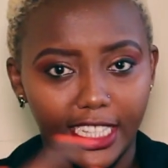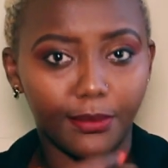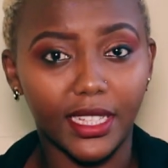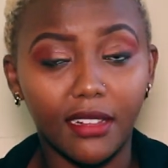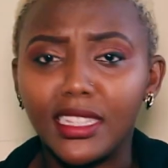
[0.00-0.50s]

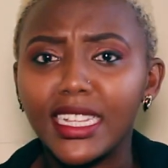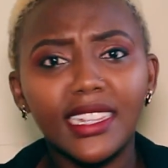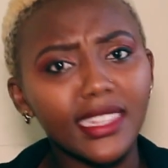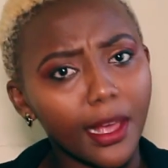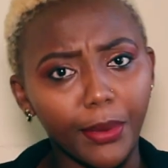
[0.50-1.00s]
themselves.
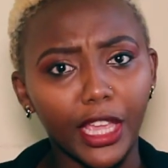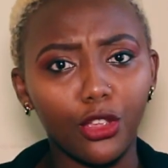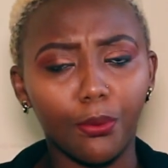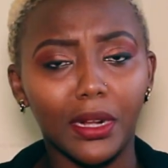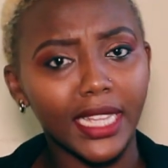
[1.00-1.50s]
Yes, they're paying
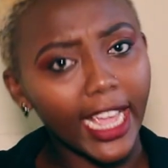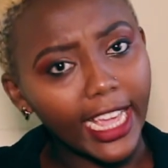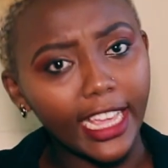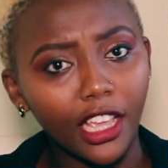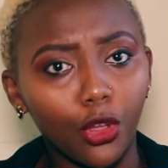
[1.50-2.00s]
you, but
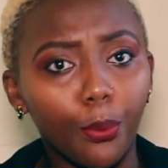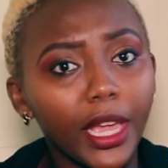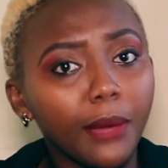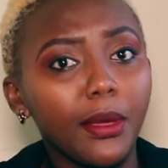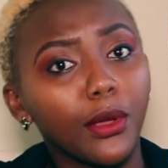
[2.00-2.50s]
hey, you're
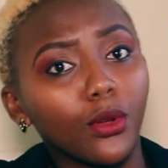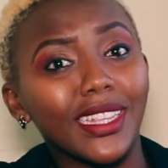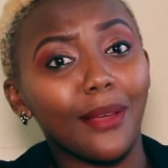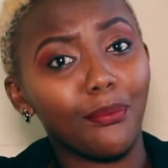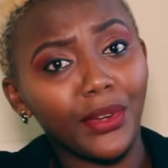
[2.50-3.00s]
paying me because
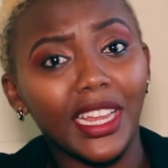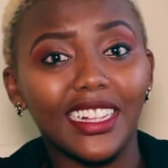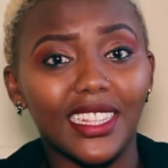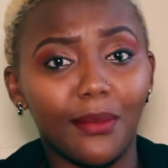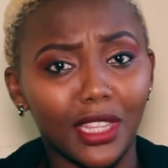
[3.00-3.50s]
I'm
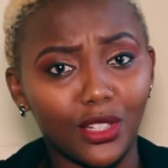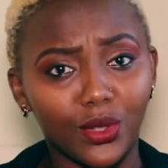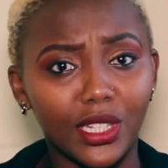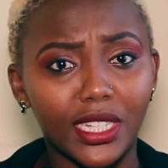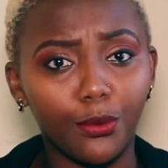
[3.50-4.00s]
bringing something
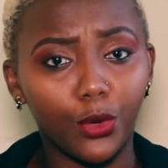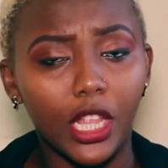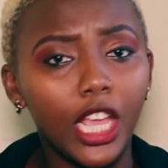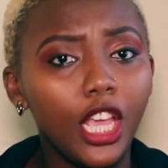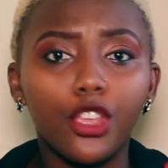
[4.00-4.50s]
to the table.
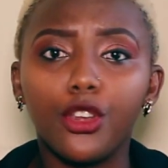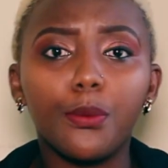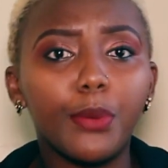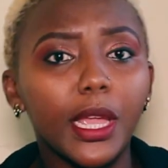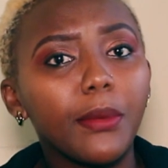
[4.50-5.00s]
You're
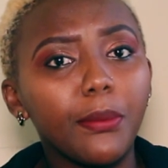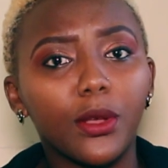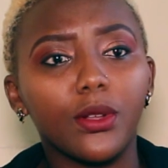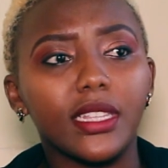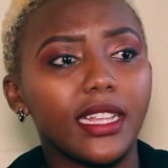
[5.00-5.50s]
not paying me
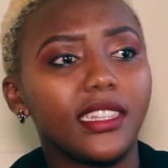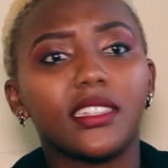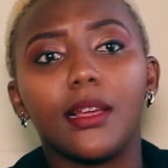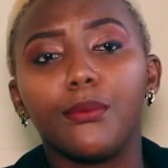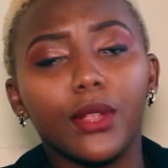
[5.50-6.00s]
because I
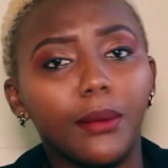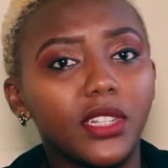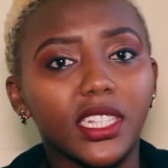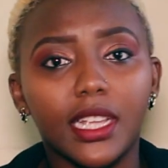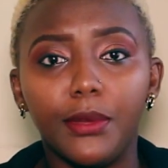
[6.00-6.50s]
just I'm, I'm
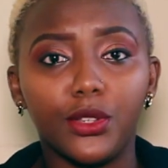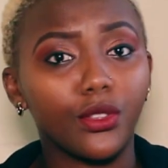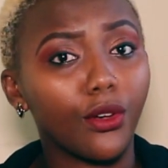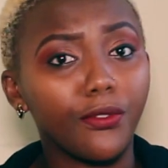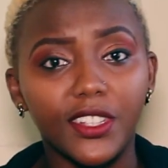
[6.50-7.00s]
just coming to
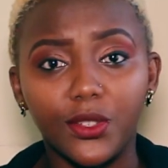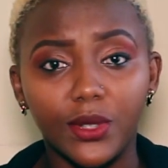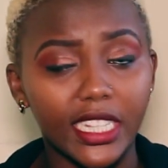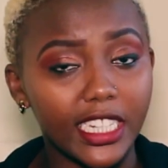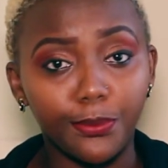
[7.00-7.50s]
the office to
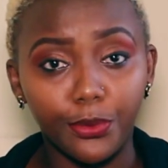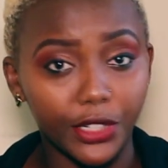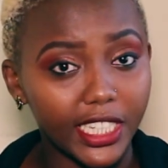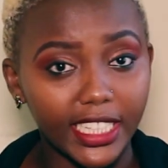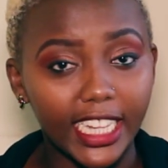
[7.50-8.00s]
sit
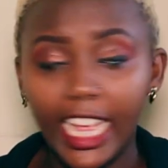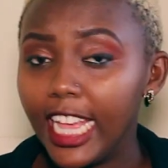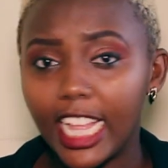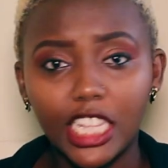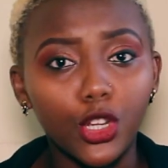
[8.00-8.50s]
pretty.
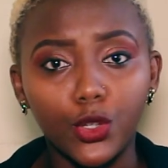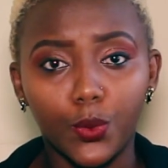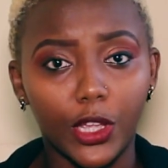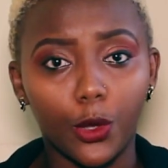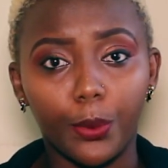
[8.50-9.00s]
That's not
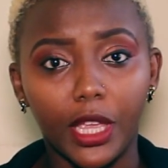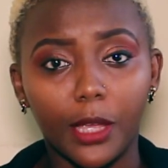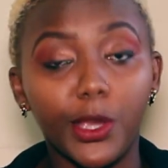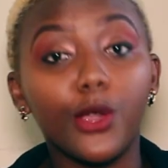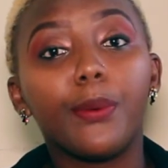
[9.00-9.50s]
why you're
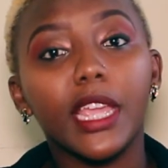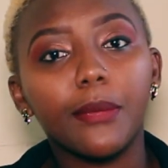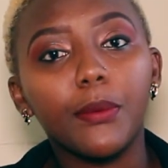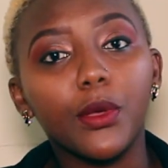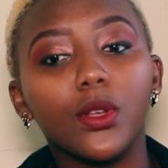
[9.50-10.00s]
paying me. You're paying
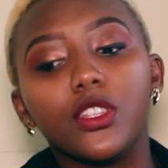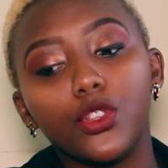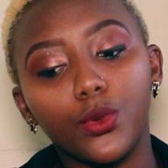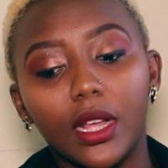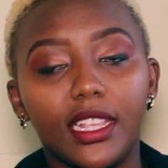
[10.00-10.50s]
me because
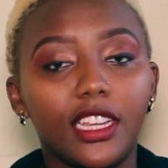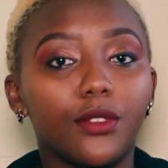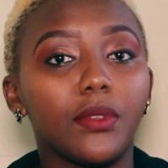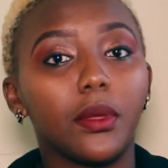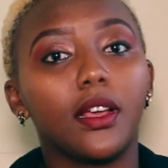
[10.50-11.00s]
you know at the end
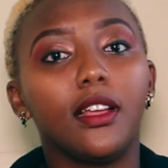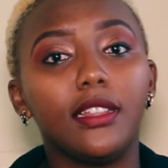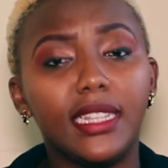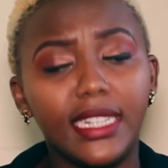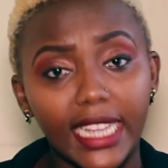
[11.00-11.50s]
of the
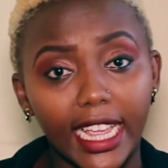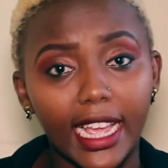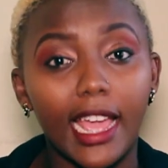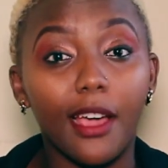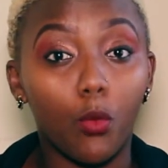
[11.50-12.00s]
uh,
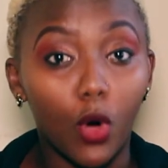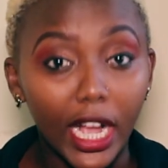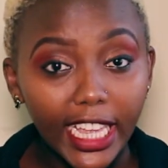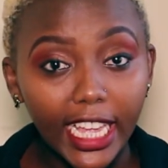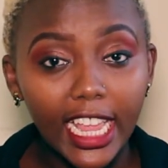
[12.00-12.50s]
day I am
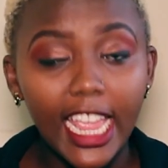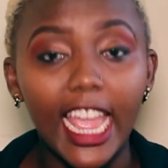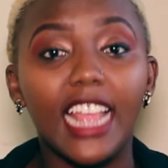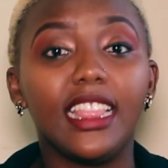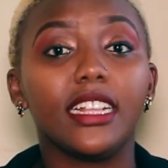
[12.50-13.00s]
working
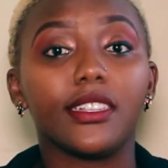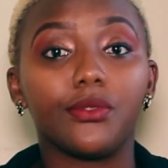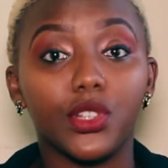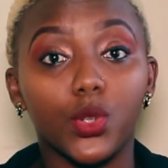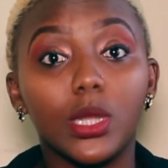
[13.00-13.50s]
and there's
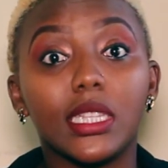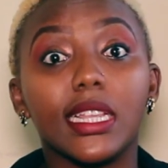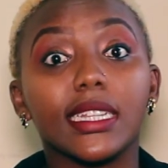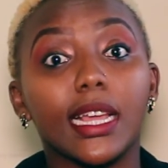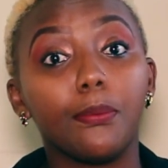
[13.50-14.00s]
results
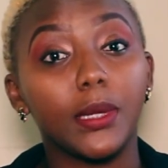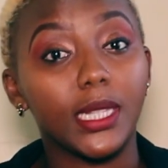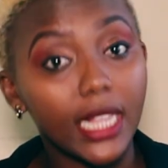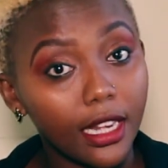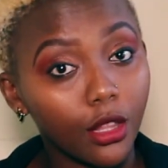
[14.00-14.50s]
that can be
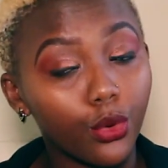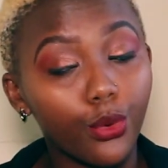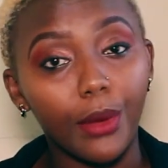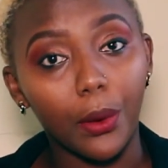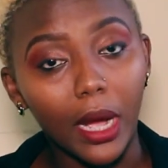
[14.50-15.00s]
seen
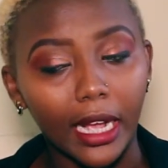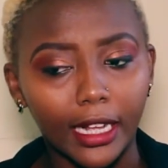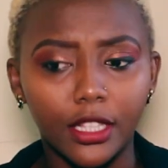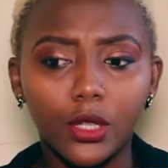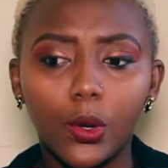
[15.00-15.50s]
through my work.
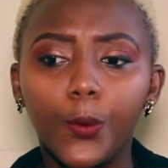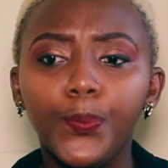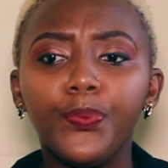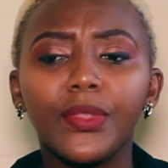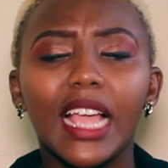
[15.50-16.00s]
So
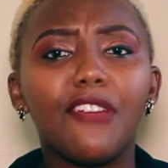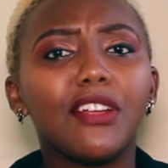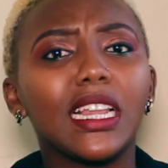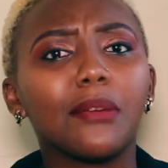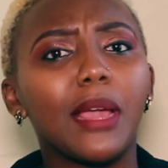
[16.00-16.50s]
I
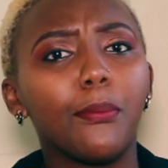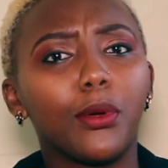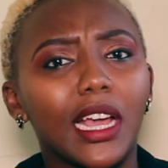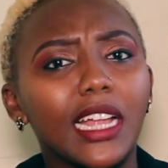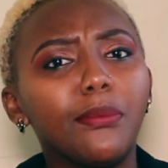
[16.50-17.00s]
felt like my
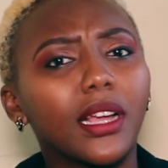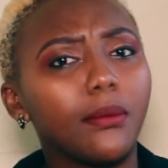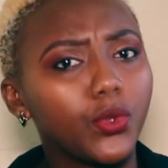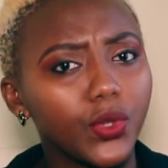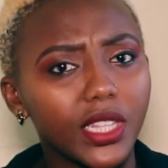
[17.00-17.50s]
employer had
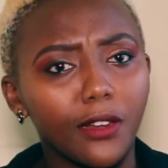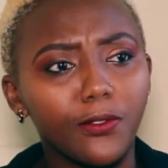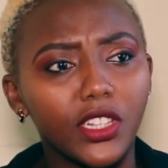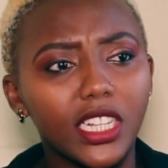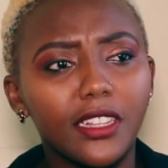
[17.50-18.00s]
become too
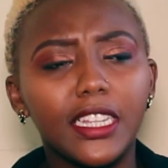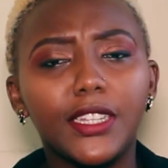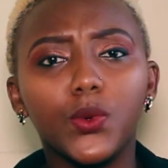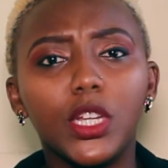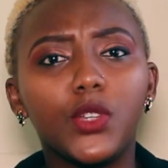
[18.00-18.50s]
selfish. It,
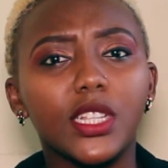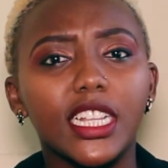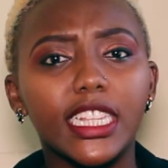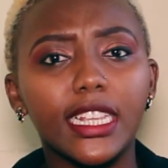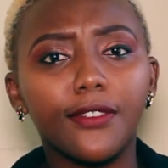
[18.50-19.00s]
it, it was
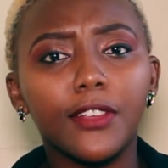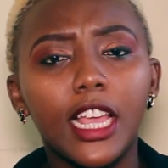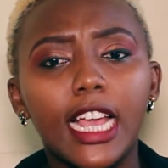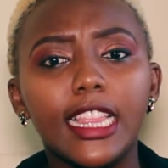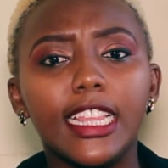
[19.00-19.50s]
as if
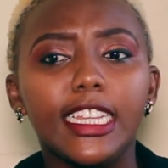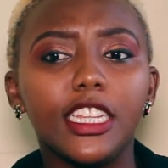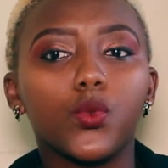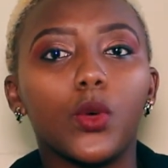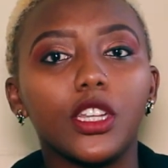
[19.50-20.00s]
they
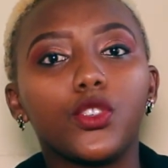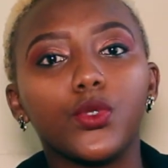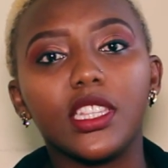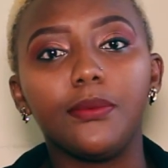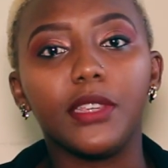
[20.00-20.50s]
didn't want to
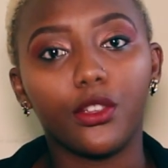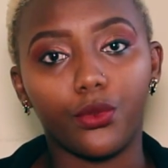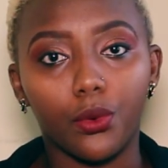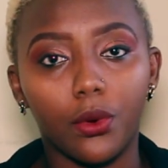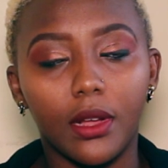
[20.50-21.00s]
see me
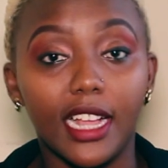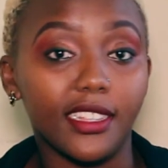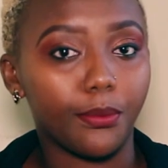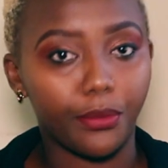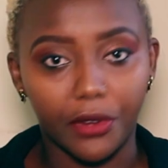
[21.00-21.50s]
grow
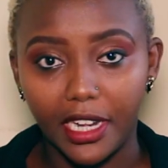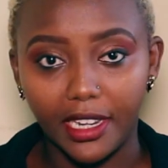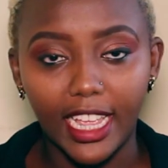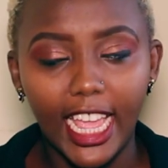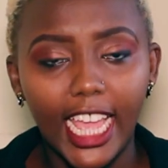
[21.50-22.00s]
as a brand.
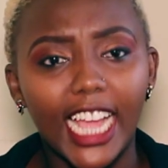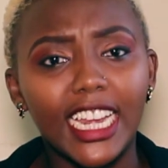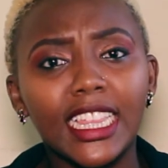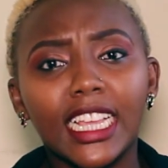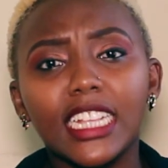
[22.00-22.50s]
And
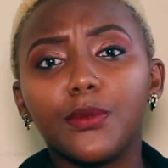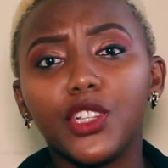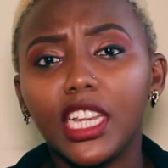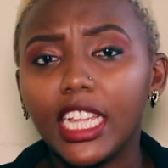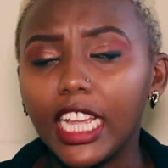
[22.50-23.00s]
I think
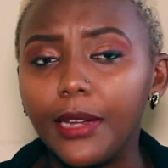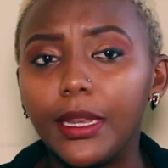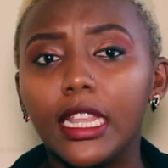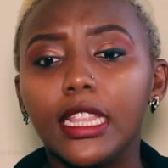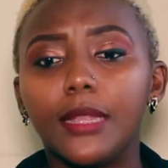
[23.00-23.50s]
especially
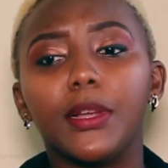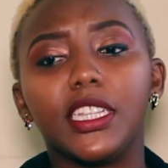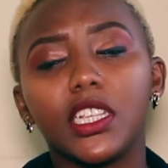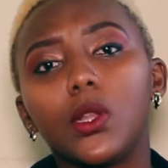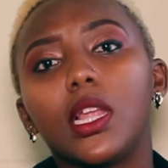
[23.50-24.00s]
in the
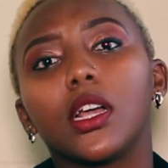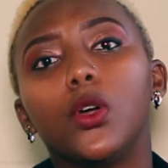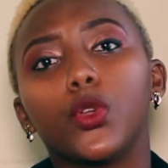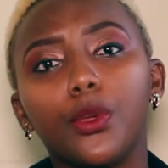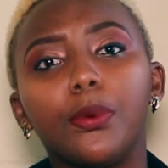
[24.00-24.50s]
particular
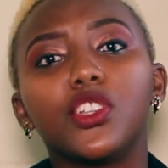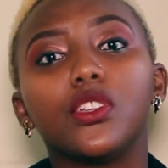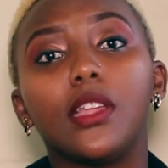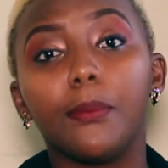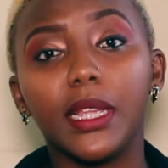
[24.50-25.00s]

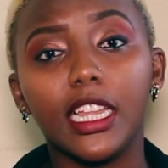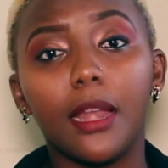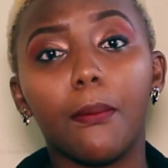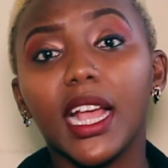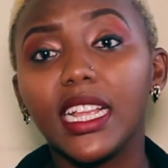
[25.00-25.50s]
occupation I'm in,
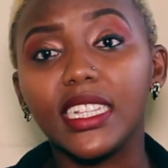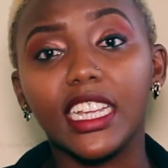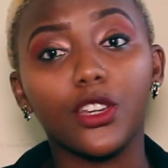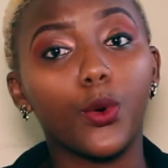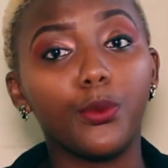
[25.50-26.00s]
in marketing
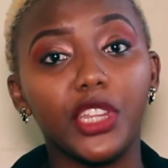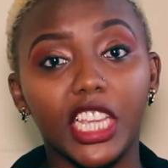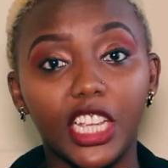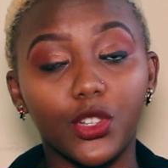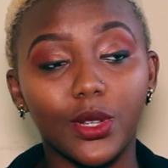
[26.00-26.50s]
and
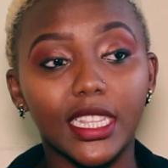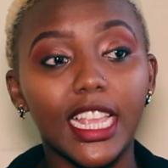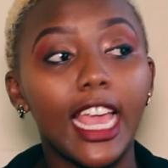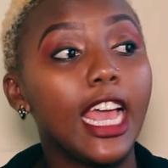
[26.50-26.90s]
communications,